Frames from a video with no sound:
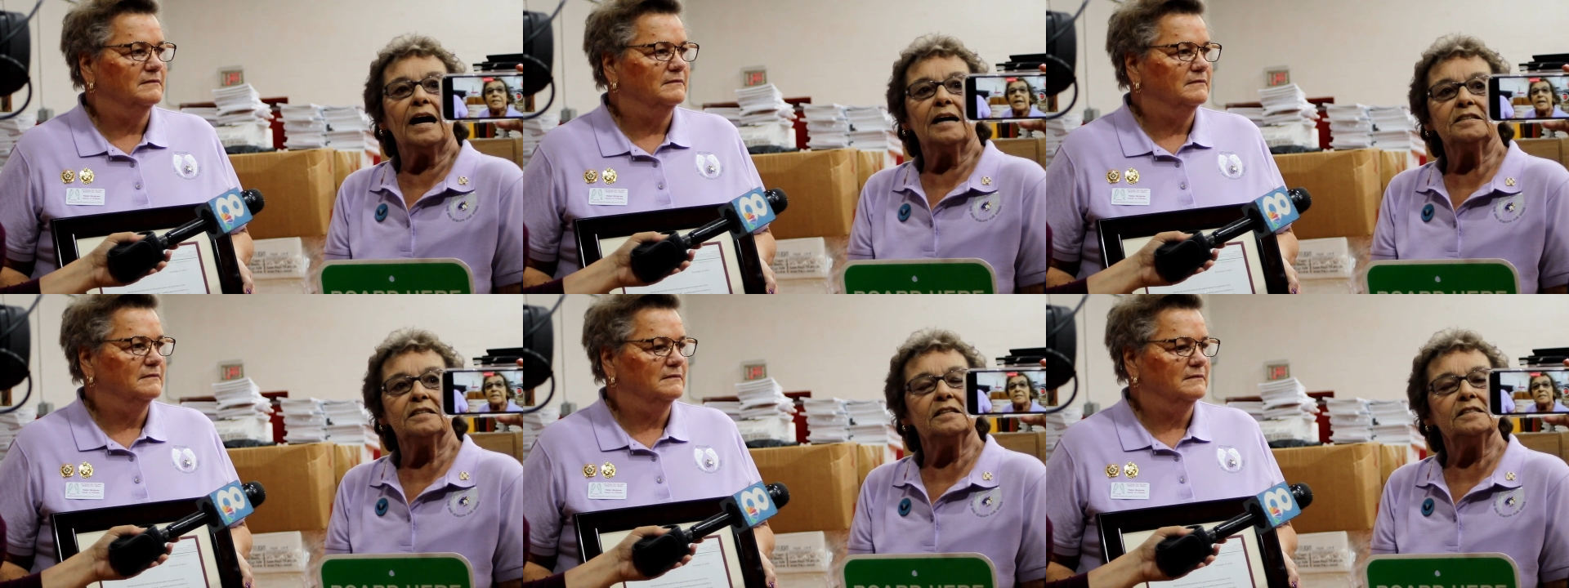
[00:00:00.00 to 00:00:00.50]

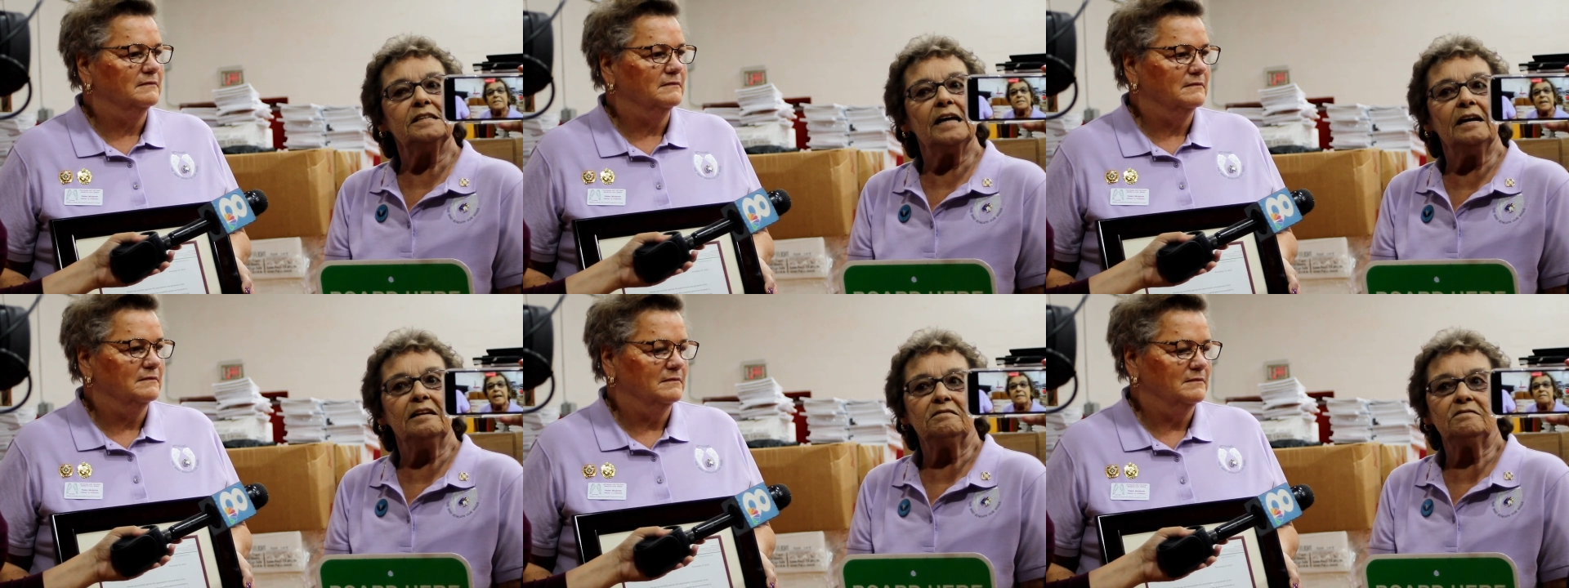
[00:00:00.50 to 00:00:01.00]
Speaker 1: asked us,
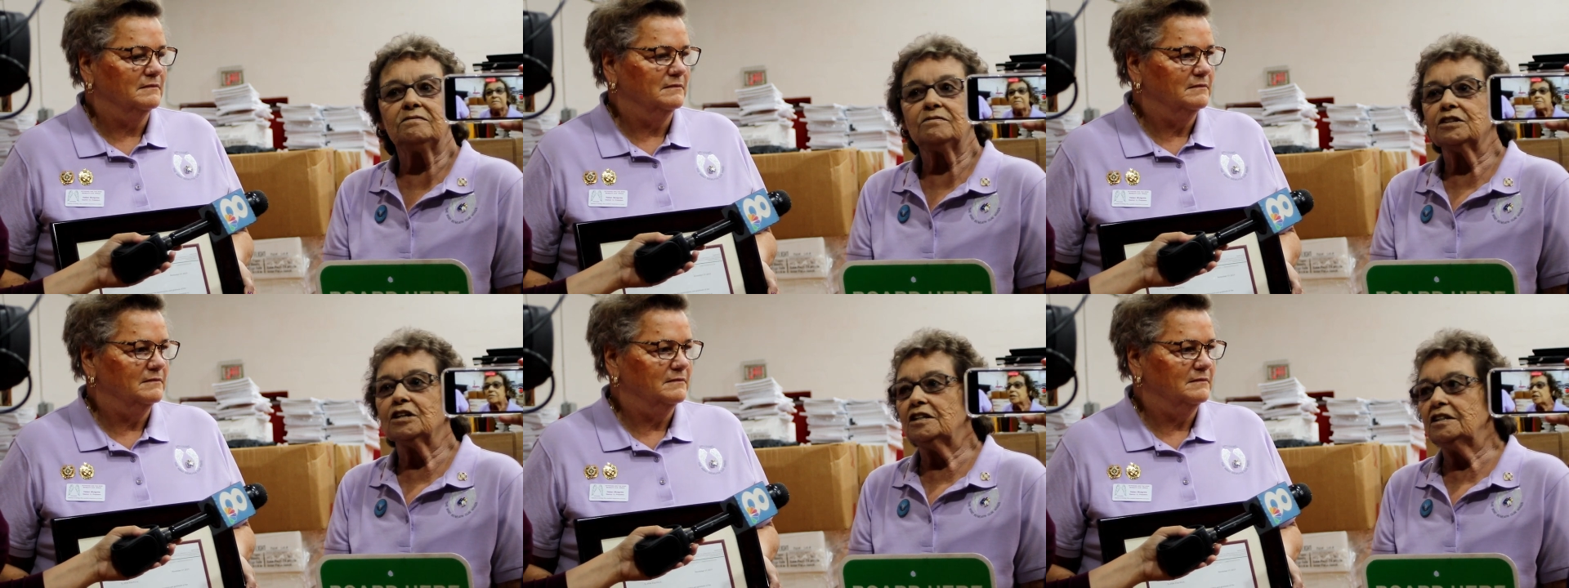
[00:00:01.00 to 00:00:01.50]
and
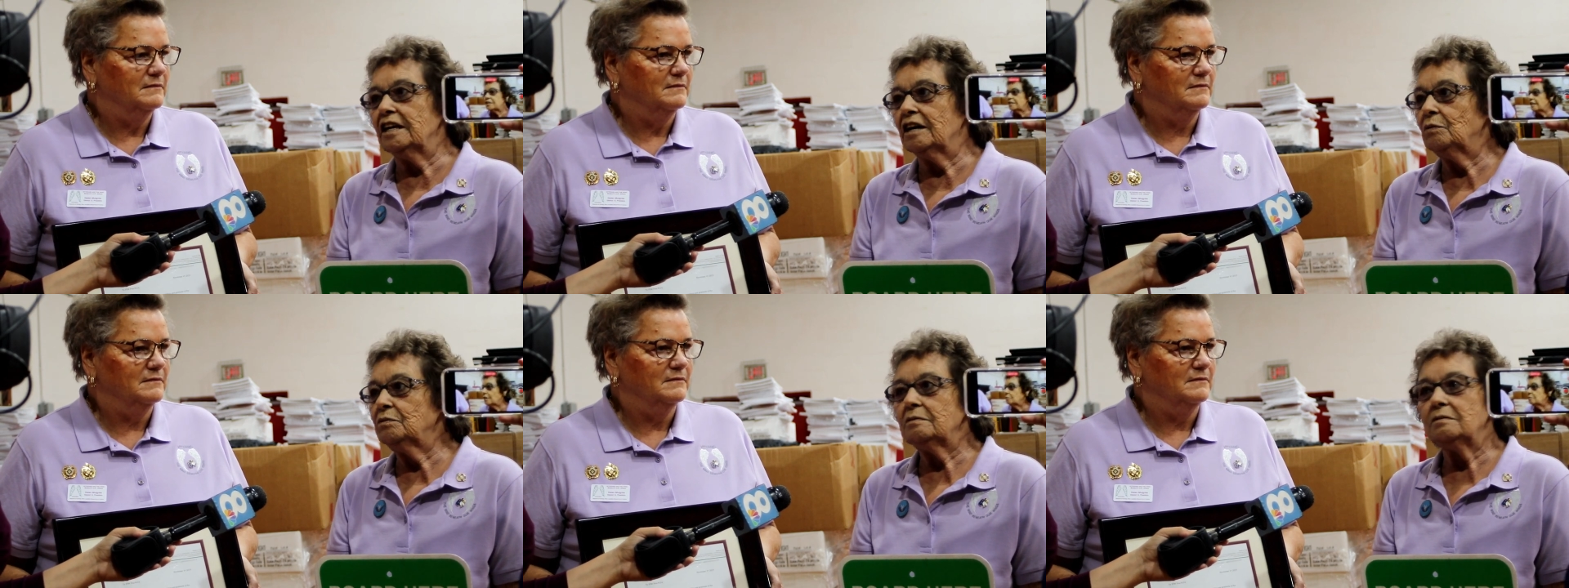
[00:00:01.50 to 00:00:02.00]
you
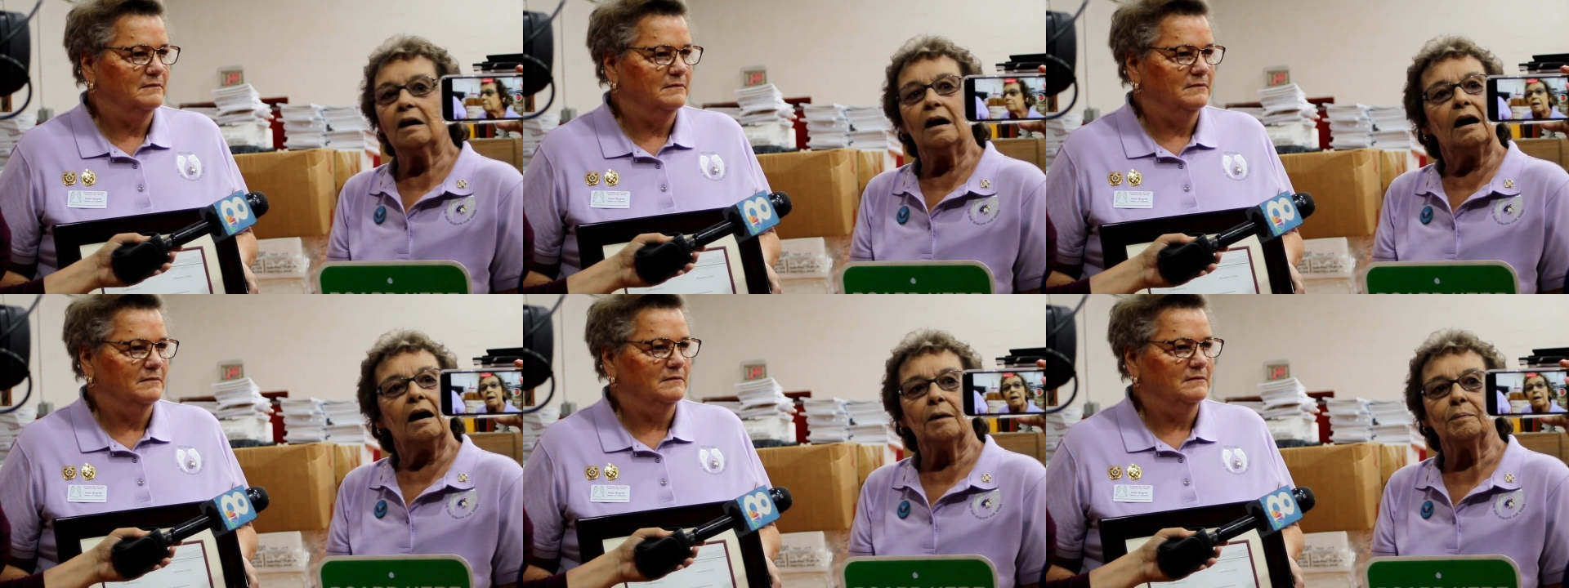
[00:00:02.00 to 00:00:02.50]
know,
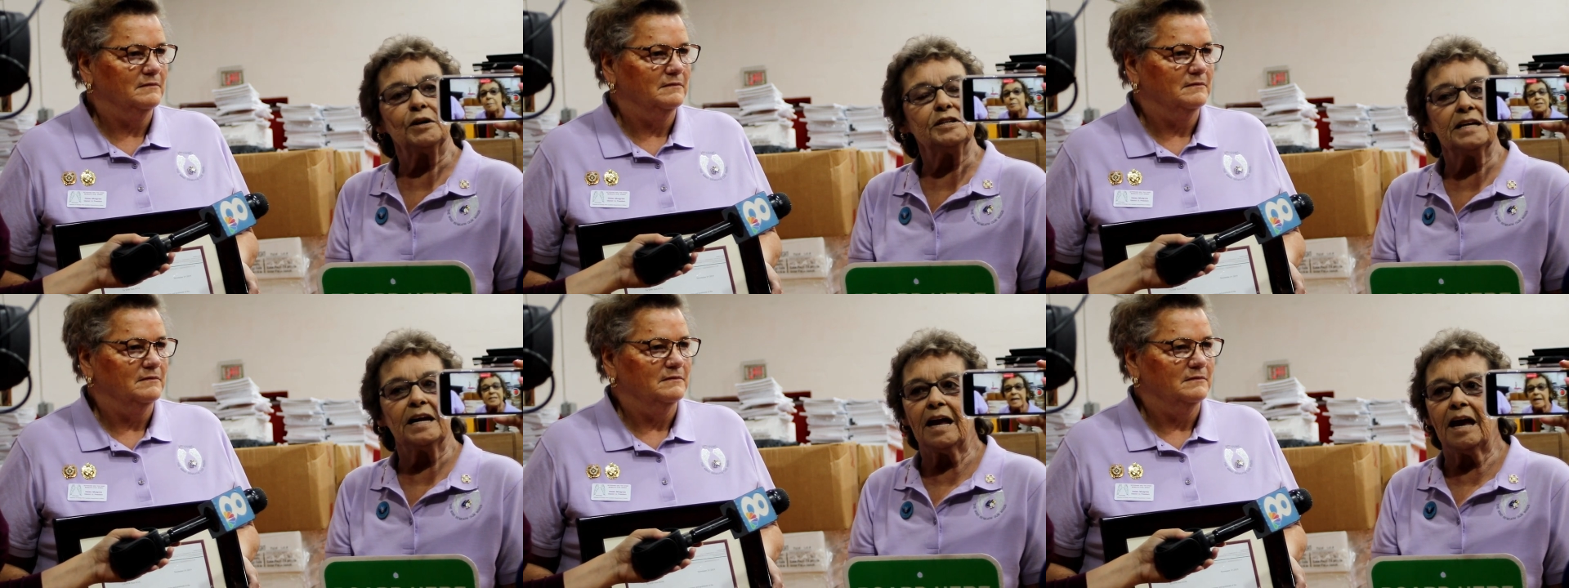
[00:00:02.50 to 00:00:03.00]
our
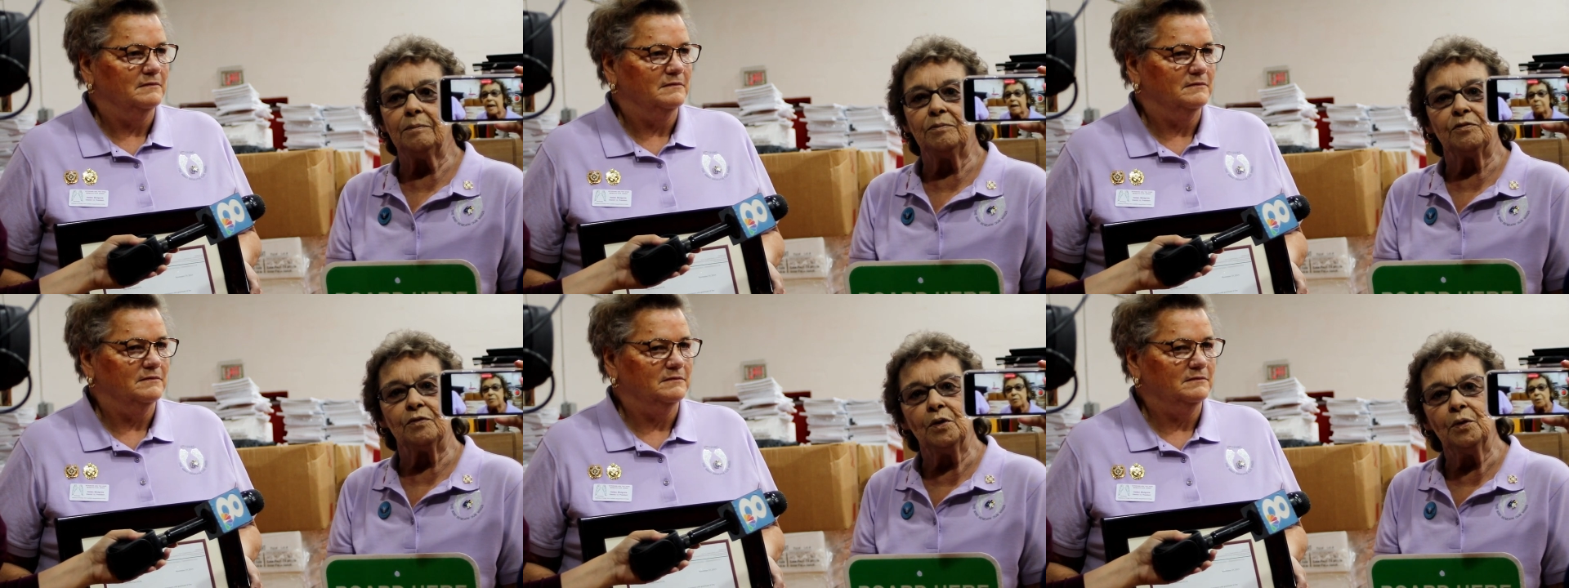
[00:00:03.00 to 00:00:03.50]
president came
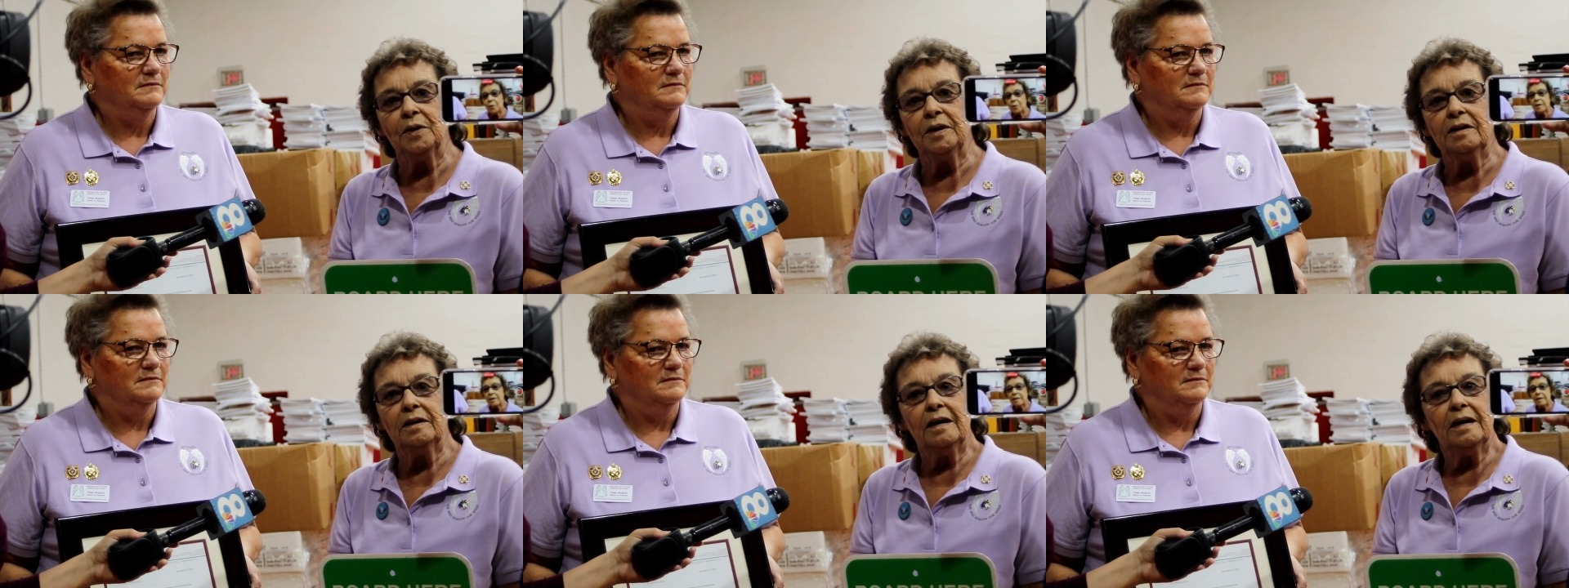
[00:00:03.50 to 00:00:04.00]
through,
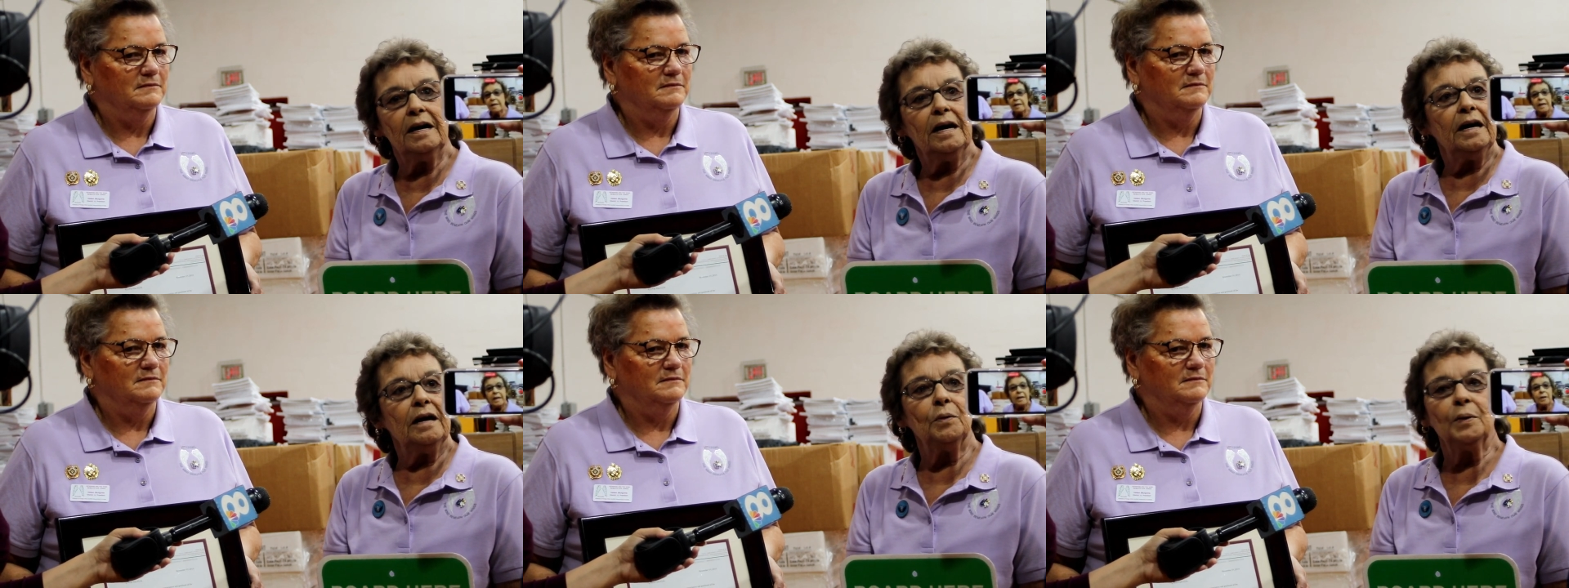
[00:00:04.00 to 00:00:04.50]
and
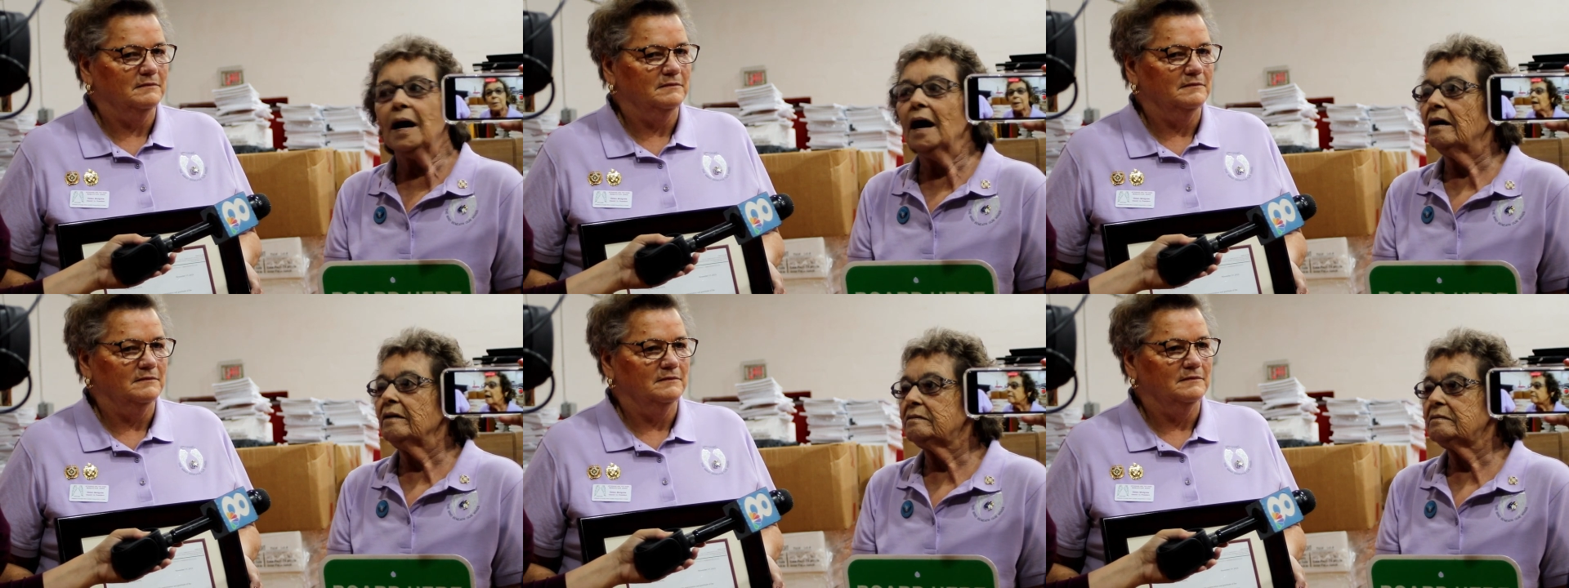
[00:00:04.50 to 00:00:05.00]
here we are.